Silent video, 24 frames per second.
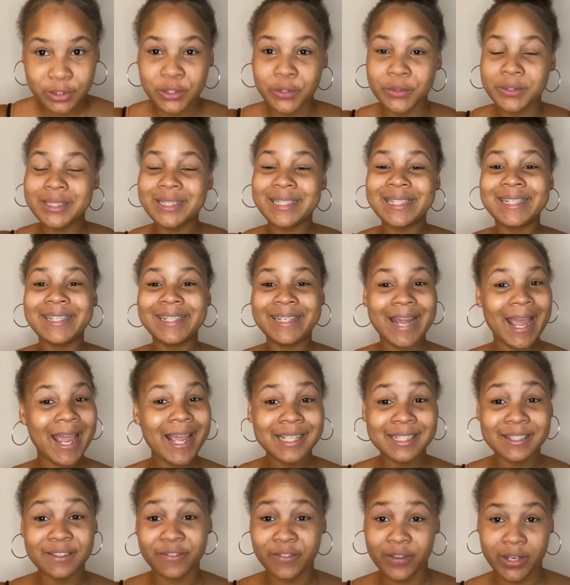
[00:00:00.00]
So
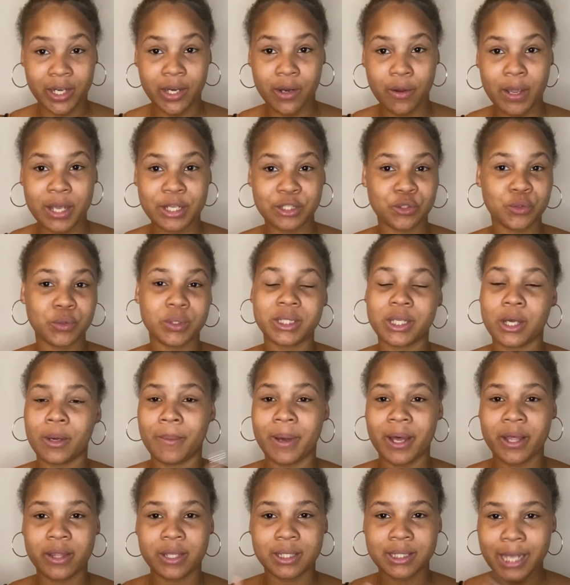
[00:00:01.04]
today's video, as you can tell
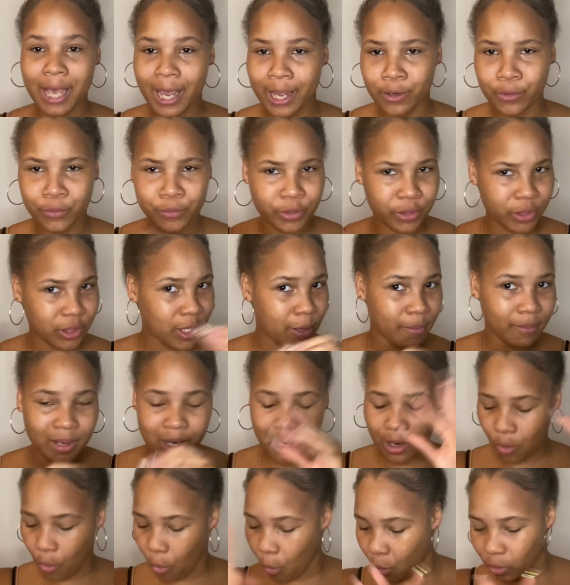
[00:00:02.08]
by the title, the
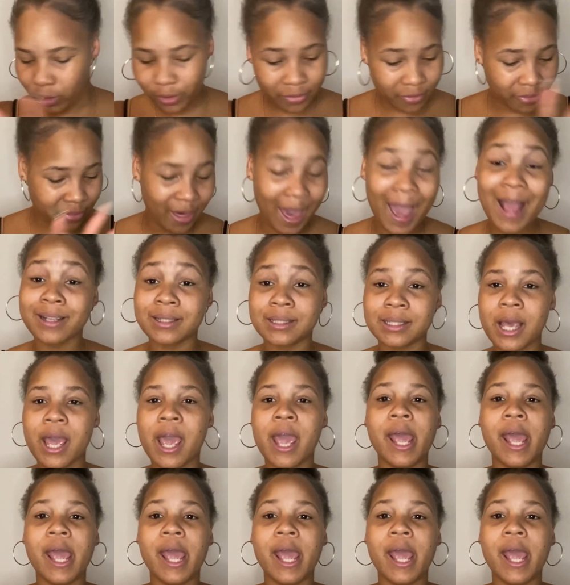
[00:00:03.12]
thumbnail, all of that,